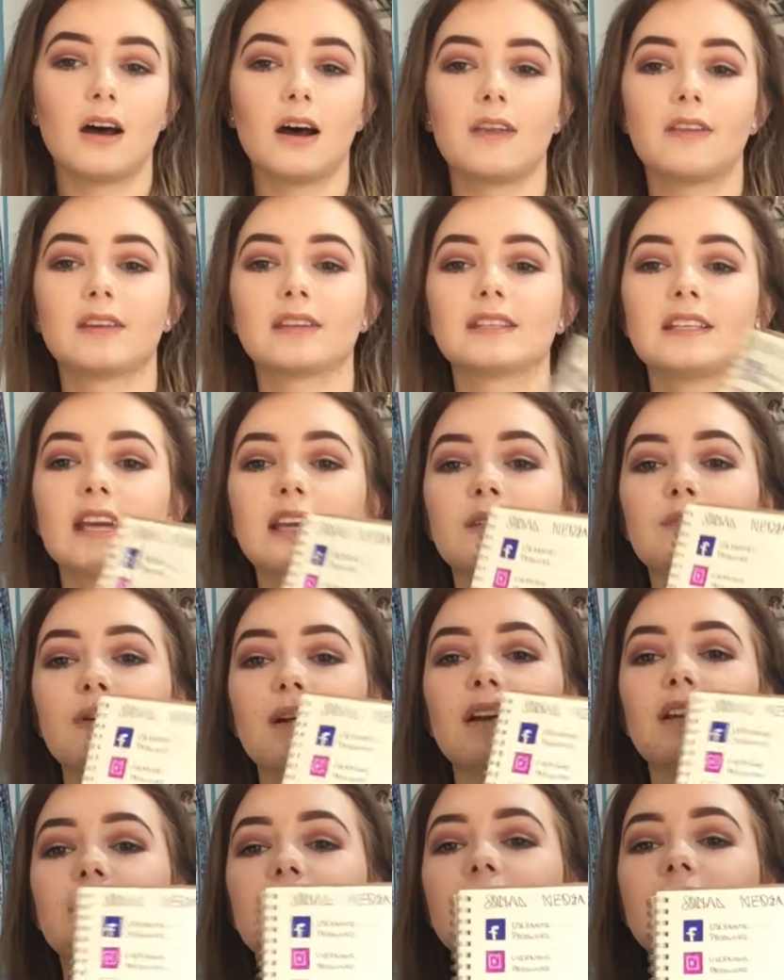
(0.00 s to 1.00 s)
This next
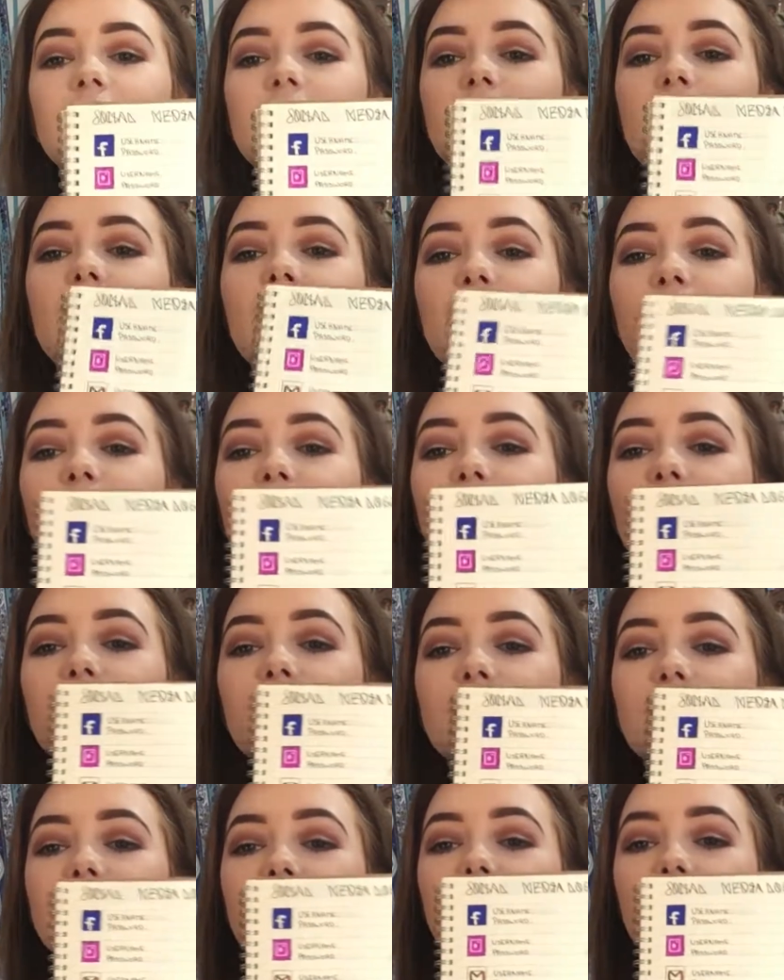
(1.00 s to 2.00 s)
page looks a little bit rough
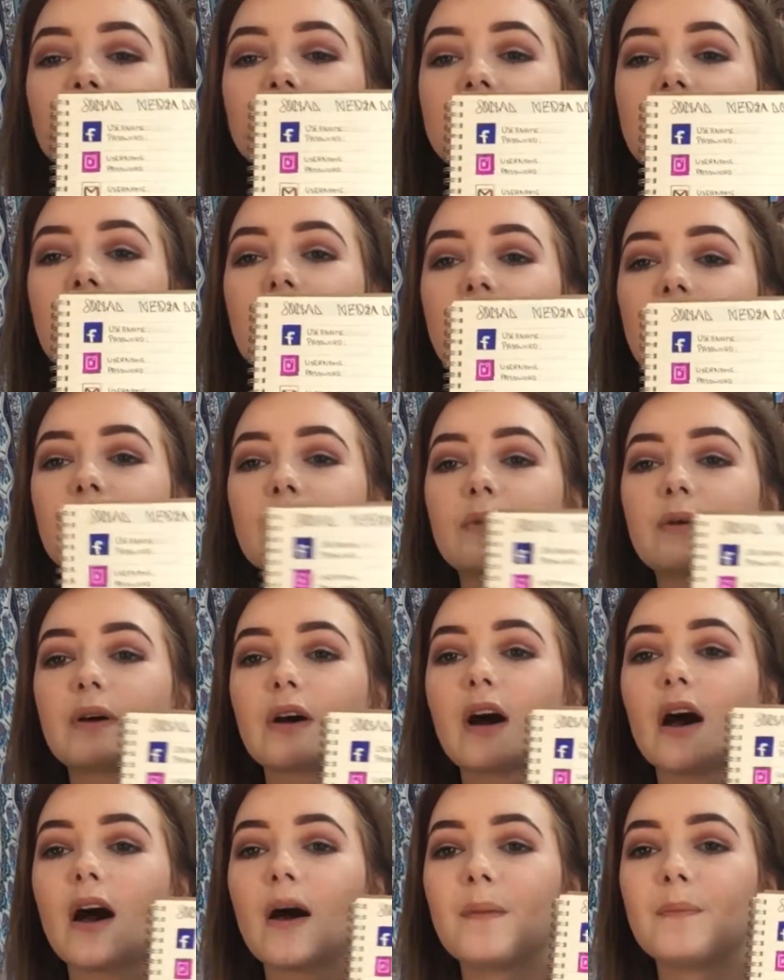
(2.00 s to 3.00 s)
because of all the tape.
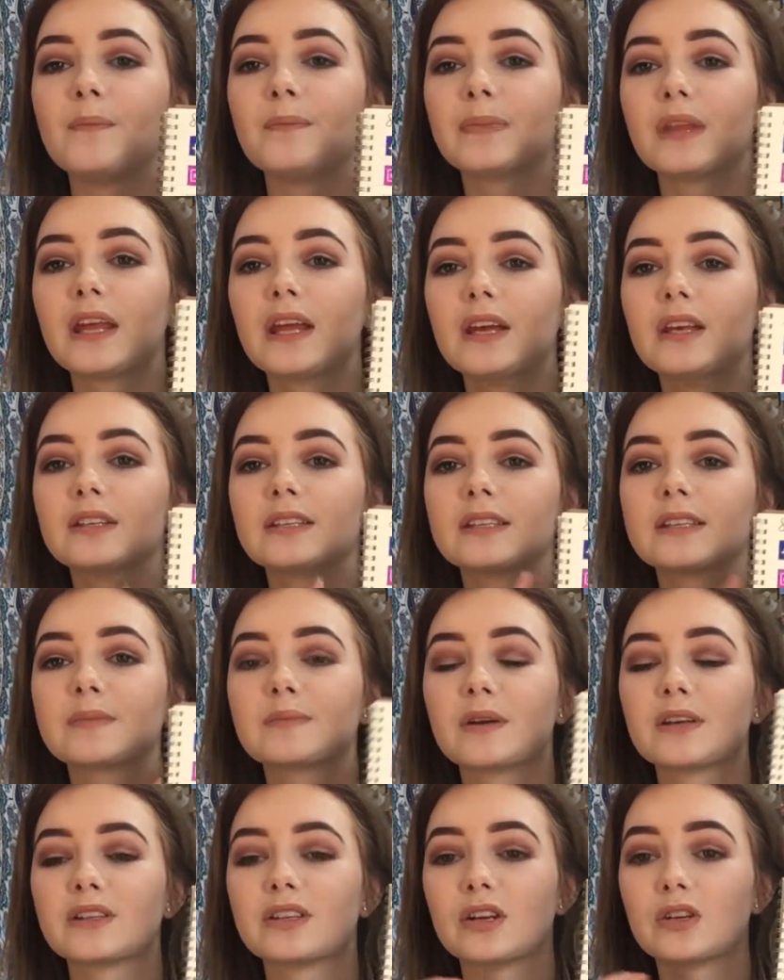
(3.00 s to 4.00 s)
So this is
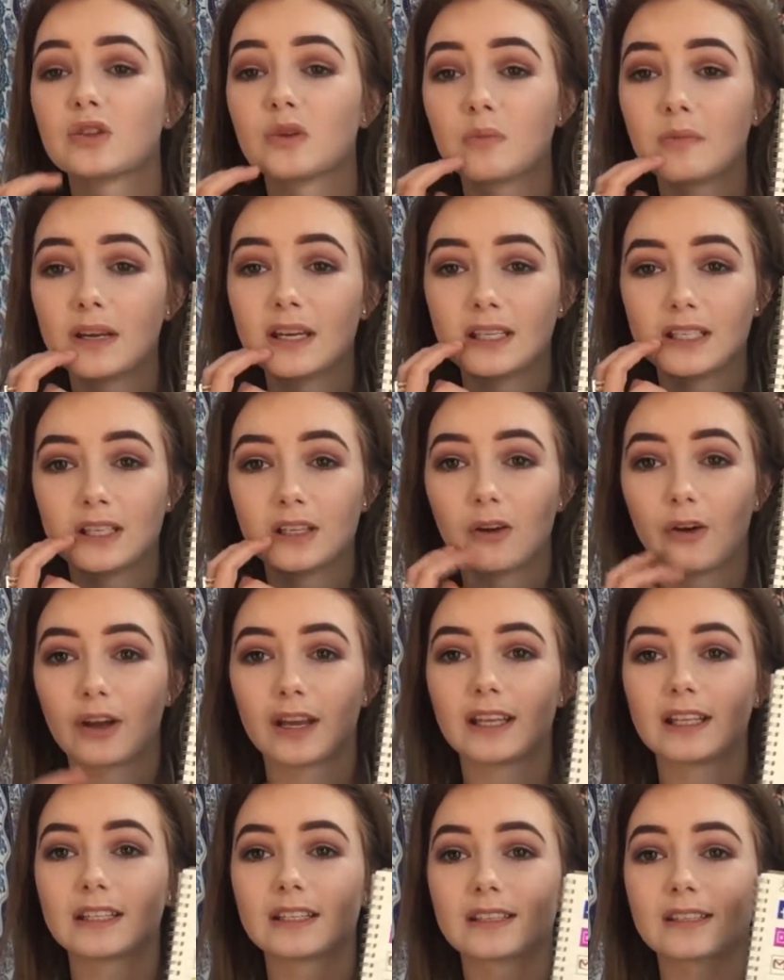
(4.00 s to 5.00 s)
my social media
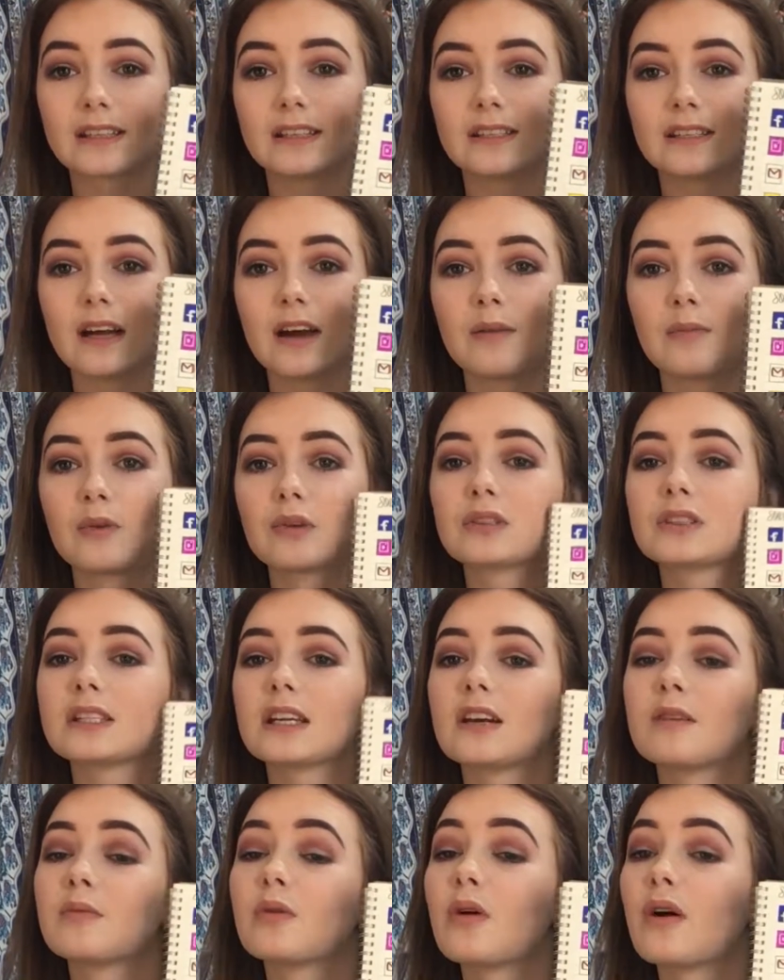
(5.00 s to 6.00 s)
logins, because I'm also
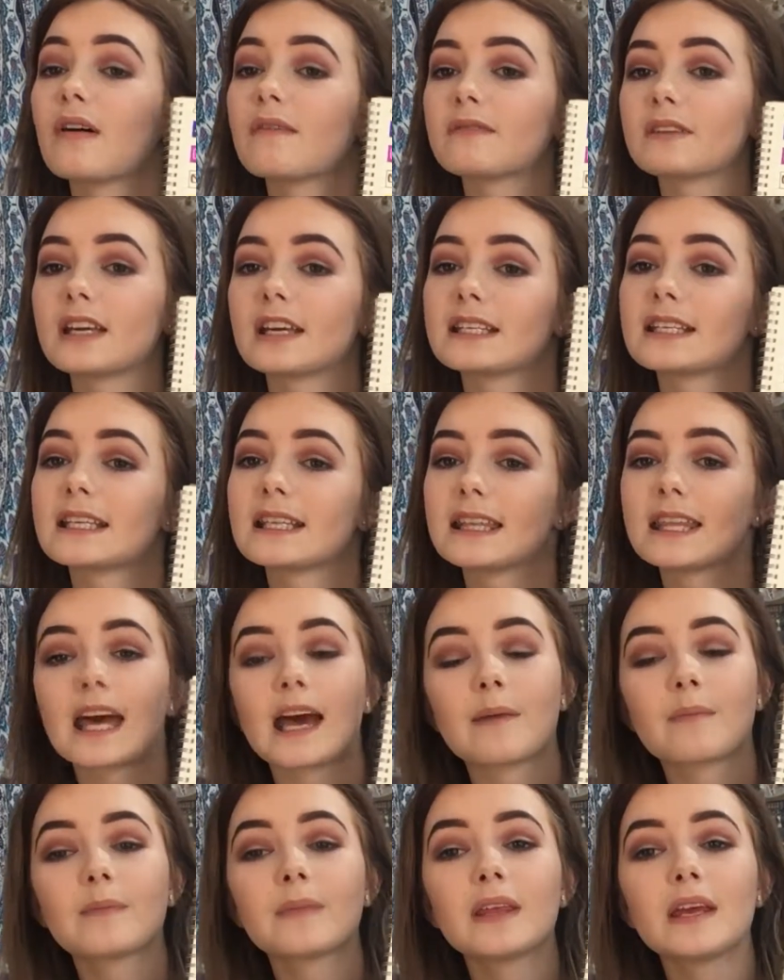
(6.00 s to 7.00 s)
terrible at forgetting
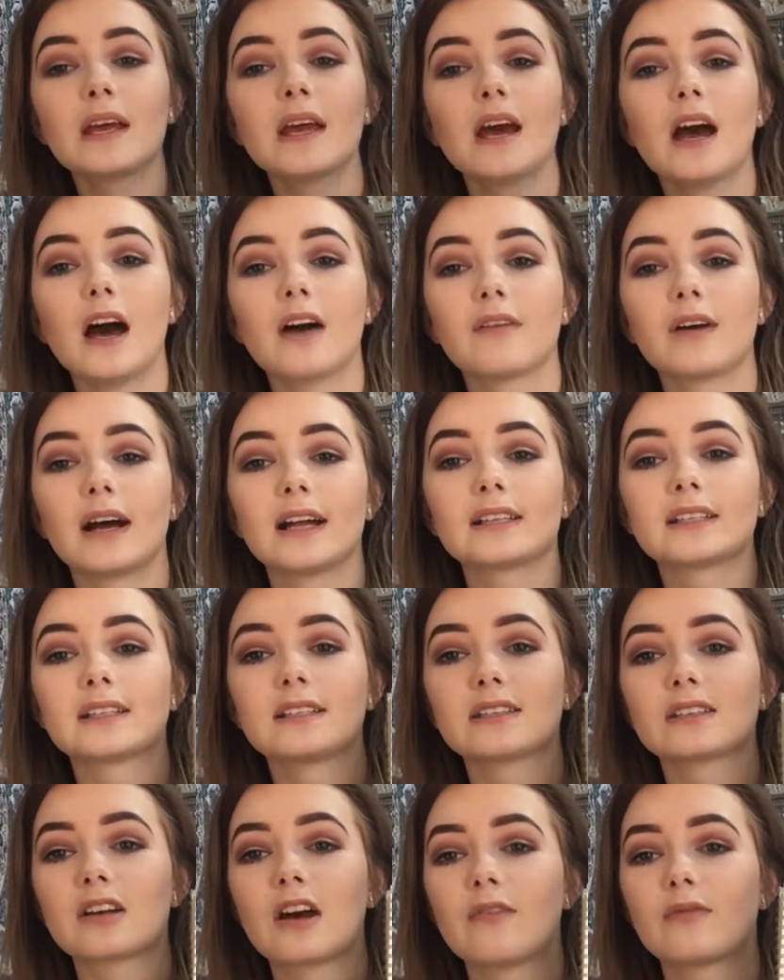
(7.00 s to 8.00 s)
them. I've had to
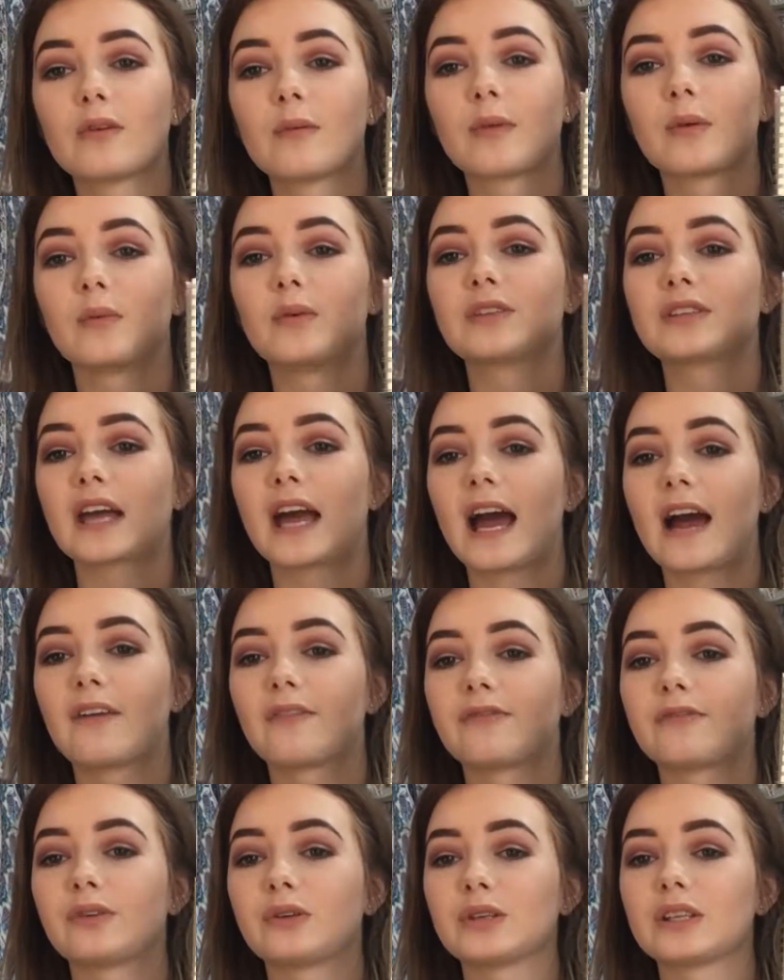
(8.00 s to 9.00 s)
just cover up the ones I have
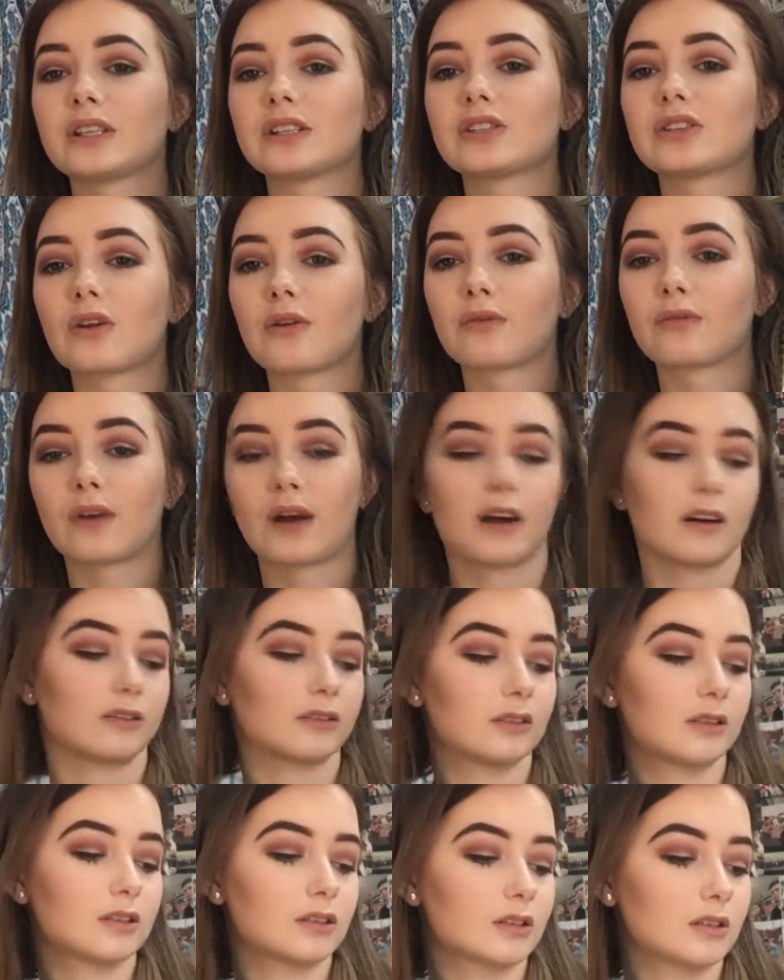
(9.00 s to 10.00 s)
filled in so far,
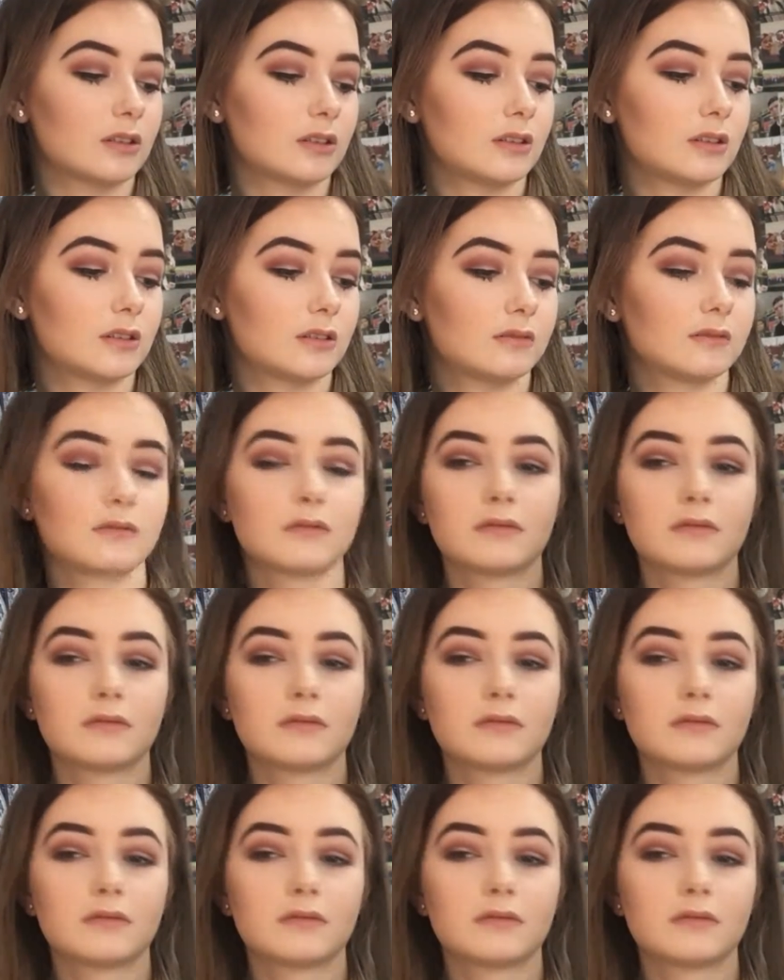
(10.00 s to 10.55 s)
just because